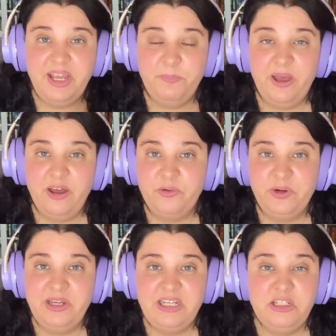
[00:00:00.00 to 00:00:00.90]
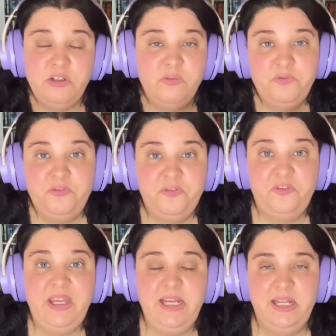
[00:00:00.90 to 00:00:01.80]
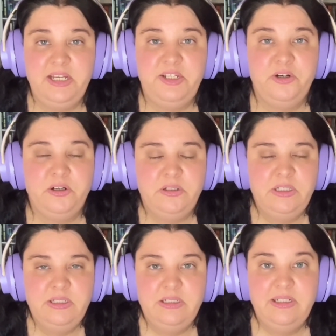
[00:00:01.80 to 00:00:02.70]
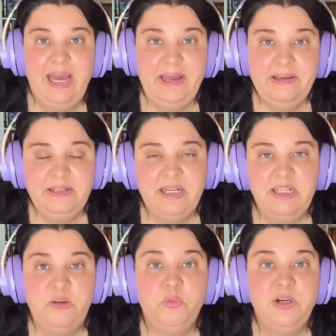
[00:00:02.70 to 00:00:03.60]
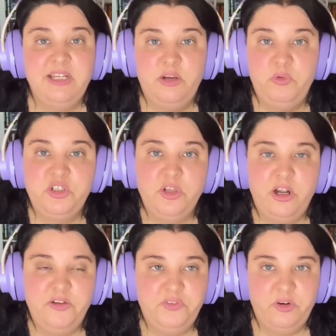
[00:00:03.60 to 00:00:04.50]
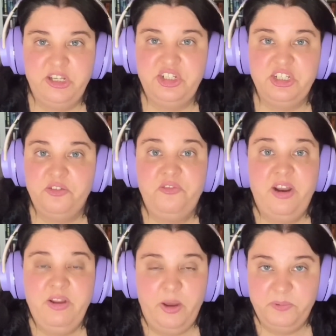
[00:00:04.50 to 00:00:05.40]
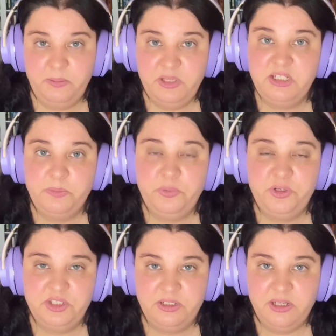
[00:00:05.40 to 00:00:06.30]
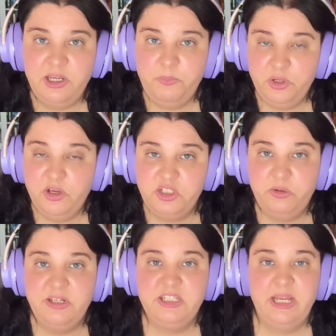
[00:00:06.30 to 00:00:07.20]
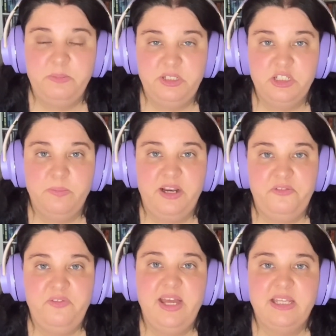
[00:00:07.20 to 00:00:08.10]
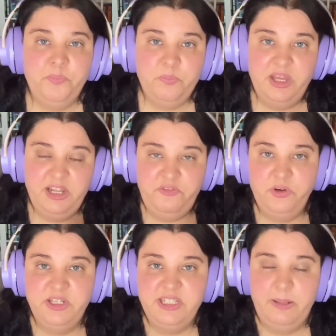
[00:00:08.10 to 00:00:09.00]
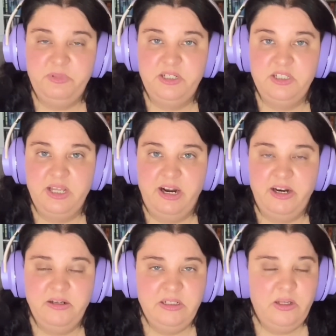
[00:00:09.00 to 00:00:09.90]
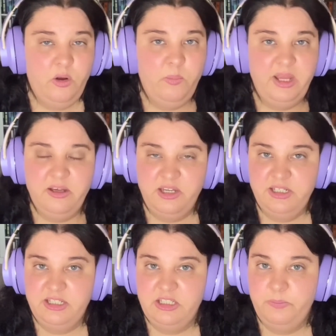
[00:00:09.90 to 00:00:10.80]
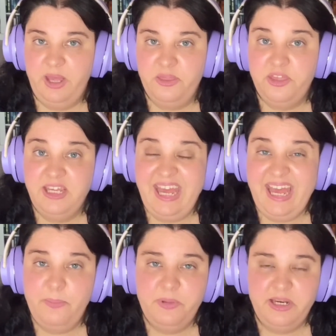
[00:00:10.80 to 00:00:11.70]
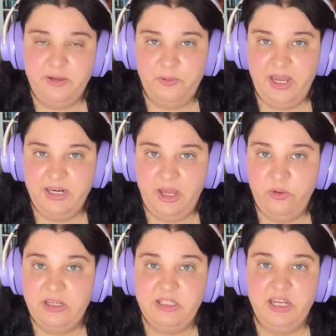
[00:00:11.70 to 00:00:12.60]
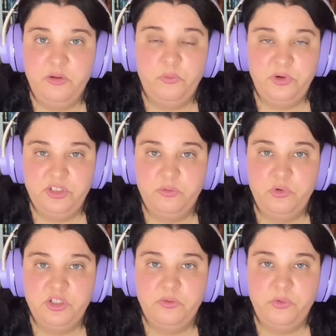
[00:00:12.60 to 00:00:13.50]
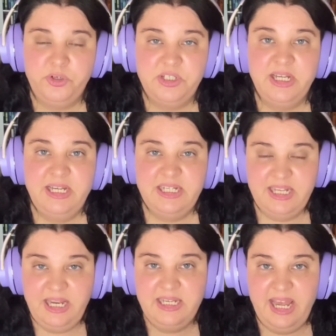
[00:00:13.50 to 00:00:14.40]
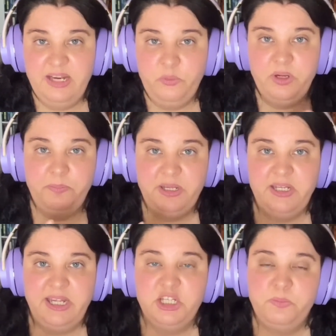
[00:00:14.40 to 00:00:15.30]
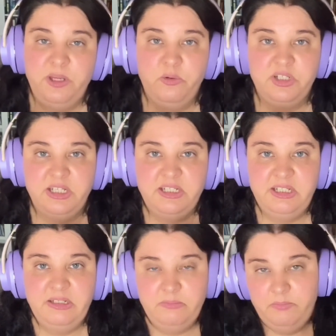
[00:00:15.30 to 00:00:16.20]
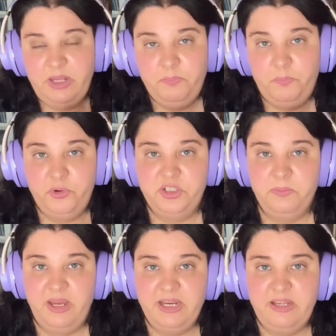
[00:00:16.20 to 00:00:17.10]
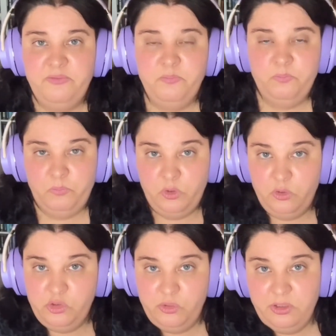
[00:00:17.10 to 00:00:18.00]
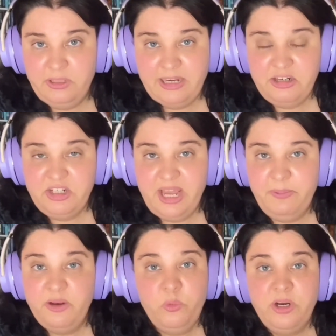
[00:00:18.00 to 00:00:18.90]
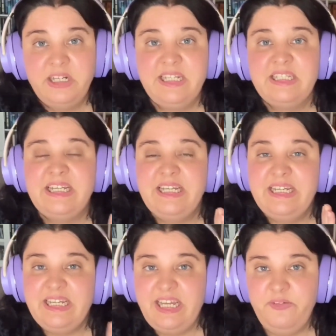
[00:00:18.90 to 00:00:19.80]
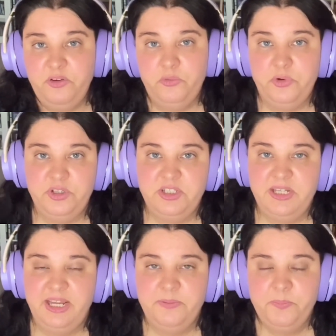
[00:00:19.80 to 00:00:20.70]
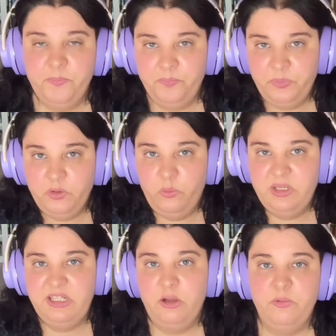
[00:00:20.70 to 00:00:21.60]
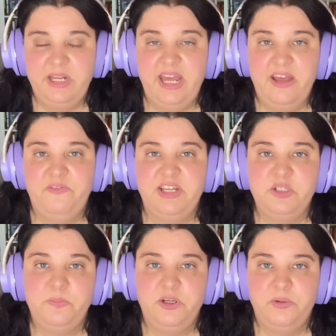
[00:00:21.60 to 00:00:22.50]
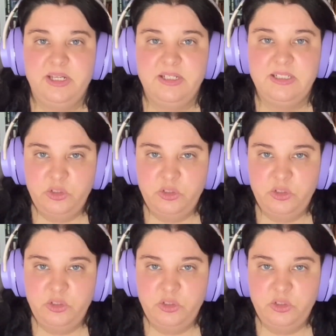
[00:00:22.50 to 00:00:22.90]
power and feel in your gut that it will get resolved, or you're just a very optimistic person because your assumptions manifest. But if your assumptions are, oh my God, this is a bad thing happening right now and it's getting worse and worse and worse, then that will be the experience. And that person might even go to another timeline where it is even worse than what they already have experienced.